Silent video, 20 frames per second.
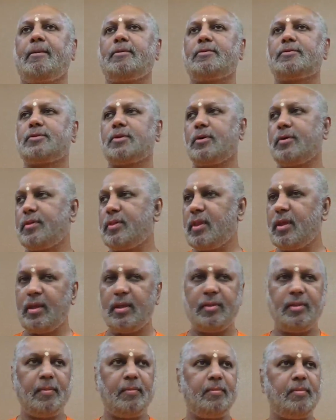So
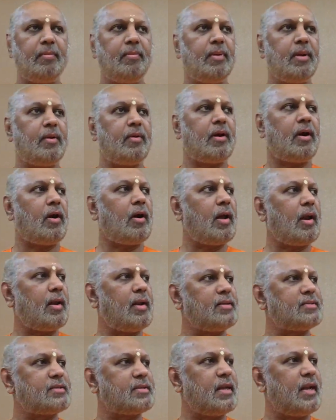the hall,
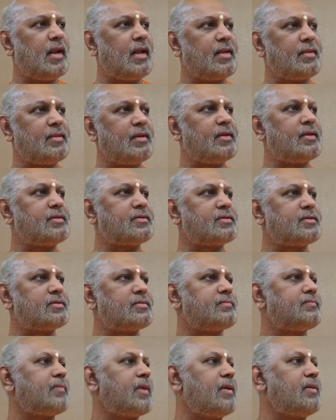let's say like this,
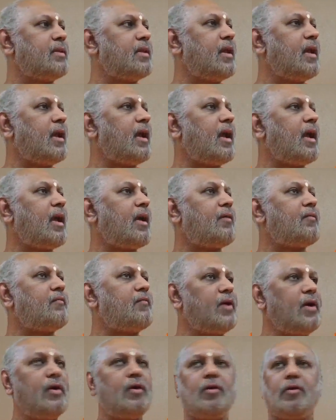and they have
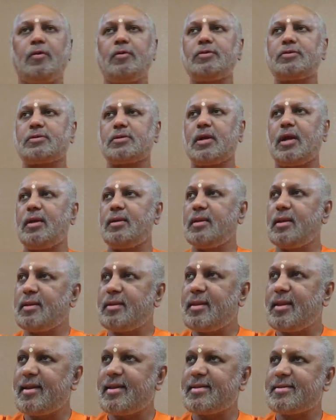windows, and
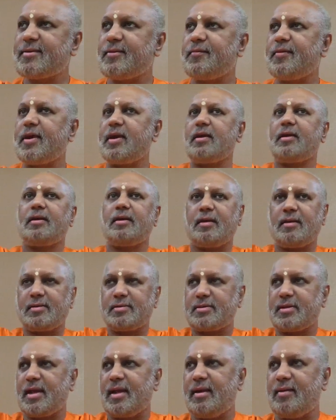then there is a
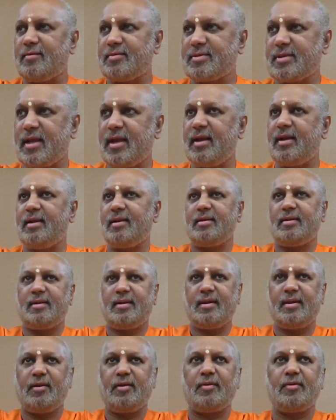veranda side,
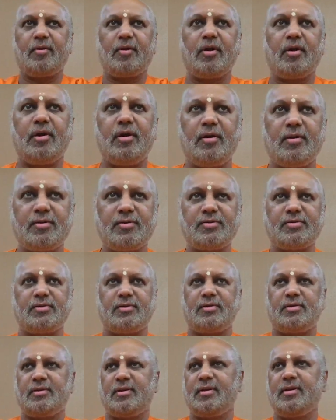you know, corridors.
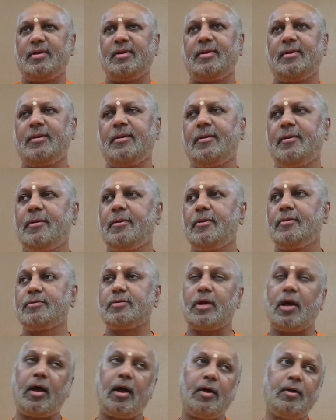
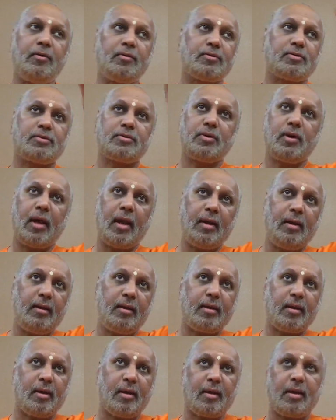So I used to
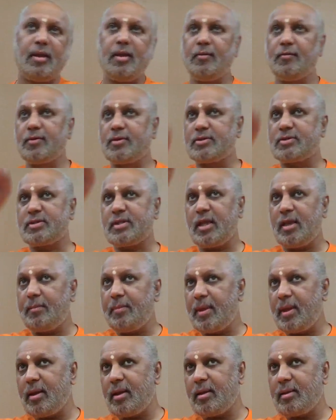enter, he would see
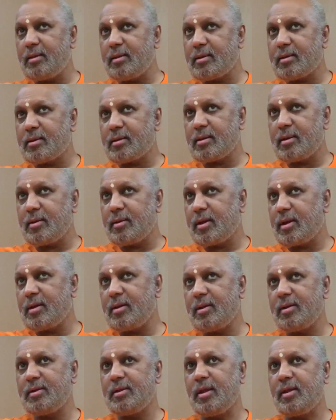me
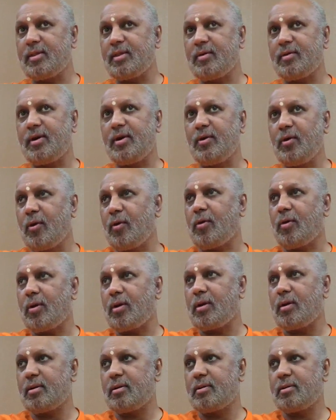at the
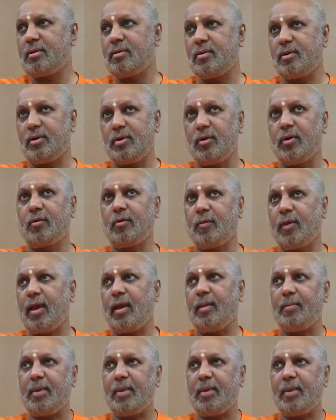doorway,